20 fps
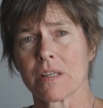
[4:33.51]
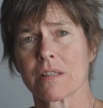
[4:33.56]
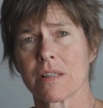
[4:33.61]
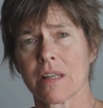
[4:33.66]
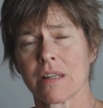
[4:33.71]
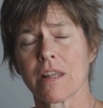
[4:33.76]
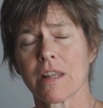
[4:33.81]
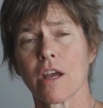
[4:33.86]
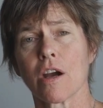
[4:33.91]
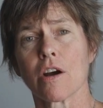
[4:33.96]
is
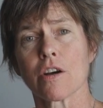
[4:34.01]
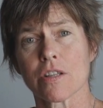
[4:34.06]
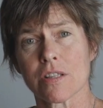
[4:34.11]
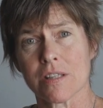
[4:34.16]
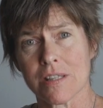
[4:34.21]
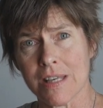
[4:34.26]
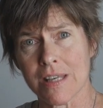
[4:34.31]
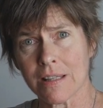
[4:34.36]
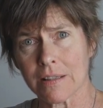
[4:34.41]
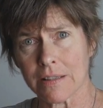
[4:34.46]
that they are
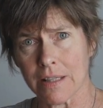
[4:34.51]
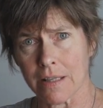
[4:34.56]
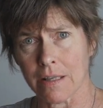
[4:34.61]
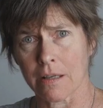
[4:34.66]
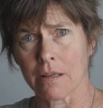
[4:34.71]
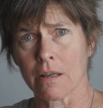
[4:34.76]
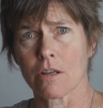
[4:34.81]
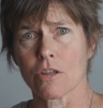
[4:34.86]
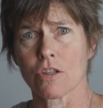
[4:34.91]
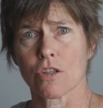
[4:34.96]

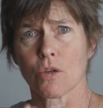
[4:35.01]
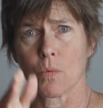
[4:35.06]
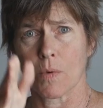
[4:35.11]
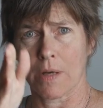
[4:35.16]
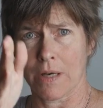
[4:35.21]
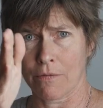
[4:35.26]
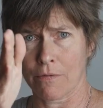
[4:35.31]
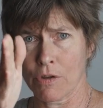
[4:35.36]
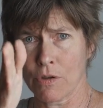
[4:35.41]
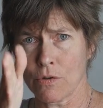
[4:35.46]
cyclic. So
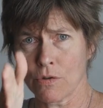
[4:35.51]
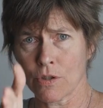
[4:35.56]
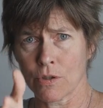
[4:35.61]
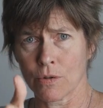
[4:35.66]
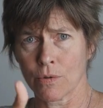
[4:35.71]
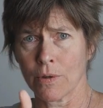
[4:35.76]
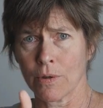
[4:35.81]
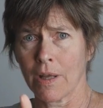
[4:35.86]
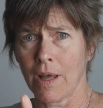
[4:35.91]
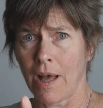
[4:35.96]
whatever you
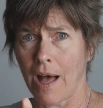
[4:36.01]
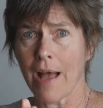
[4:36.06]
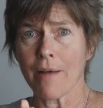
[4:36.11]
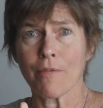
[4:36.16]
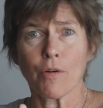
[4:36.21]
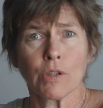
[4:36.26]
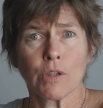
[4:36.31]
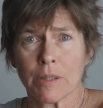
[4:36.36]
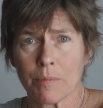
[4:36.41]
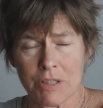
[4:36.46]
do,
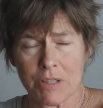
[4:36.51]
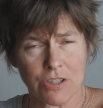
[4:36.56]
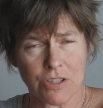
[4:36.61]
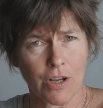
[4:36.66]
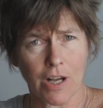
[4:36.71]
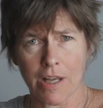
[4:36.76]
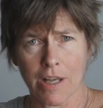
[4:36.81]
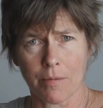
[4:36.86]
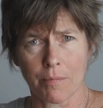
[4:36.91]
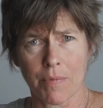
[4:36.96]
I've only been
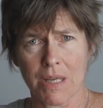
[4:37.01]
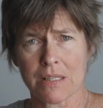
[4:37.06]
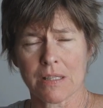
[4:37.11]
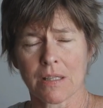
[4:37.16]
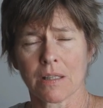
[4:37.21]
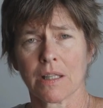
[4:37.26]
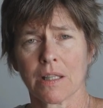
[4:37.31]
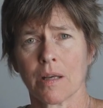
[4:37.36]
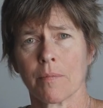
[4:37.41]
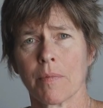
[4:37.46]
talking
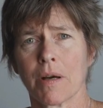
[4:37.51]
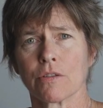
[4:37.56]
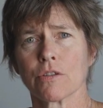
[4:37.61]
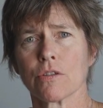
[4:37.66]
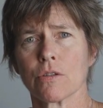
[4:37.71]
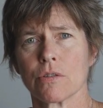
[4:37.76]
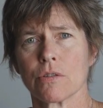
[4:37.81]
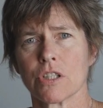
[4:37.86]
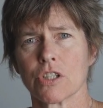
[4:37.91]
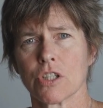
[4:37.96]
basically about
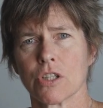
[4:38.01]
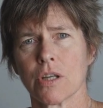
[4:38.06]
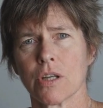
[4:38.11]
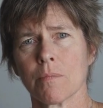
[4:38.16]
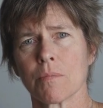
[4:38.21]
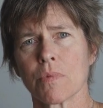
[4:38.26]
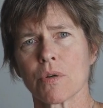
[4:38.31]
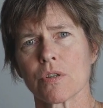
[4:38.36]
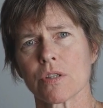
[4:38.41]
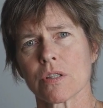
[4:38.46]
2-digit
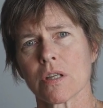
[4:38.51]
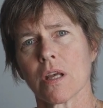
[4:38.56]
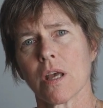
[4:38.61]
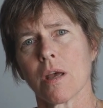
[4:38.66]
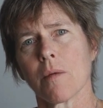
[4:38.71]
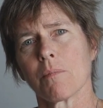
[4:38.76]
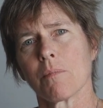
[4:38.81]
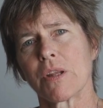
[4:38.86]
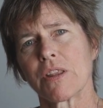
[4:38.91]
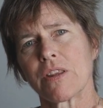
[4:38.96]
numbers,
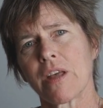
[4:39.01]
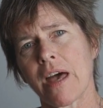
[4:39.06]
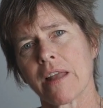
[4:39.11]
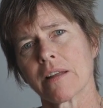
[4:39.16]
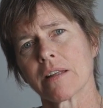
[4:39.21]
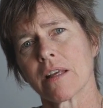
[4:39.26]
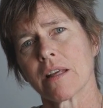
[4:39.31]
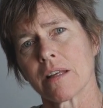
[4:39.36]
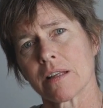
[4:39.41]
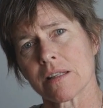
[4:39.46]
but
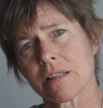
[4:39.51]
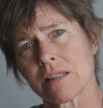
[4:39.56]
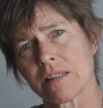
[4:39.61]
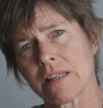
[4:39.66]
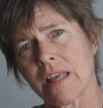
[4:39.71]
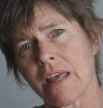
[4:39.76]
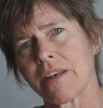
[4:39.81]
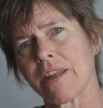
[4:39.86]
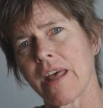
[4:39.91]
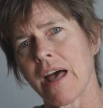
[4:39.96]
that can
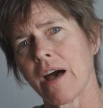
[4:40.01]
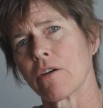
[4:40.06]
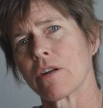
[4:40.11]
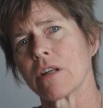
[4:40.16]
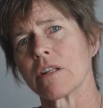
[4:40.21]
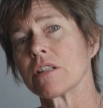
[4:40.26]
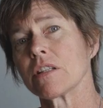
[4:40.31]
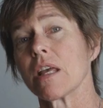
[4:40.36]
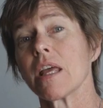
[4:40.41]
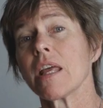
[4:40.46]
extend out
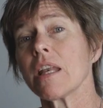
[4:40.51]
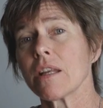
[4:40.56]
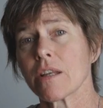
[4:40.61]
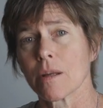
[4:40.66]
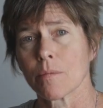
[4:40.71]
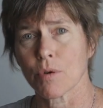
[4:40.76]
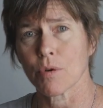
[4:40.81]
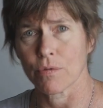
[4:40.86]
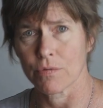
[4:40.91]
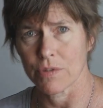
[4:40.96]
into any
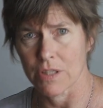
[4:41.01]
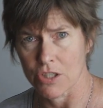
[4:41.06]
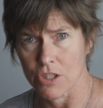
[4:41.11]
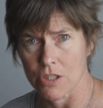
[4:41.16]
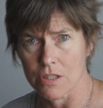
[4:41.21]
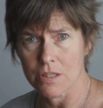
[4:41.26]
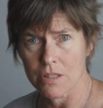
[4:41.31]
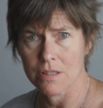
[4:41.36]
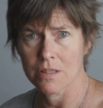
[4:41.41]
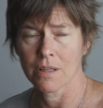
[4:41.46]
number of
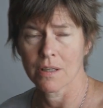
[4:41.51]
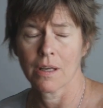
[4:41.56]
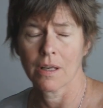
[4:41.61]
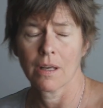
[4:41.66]
digits.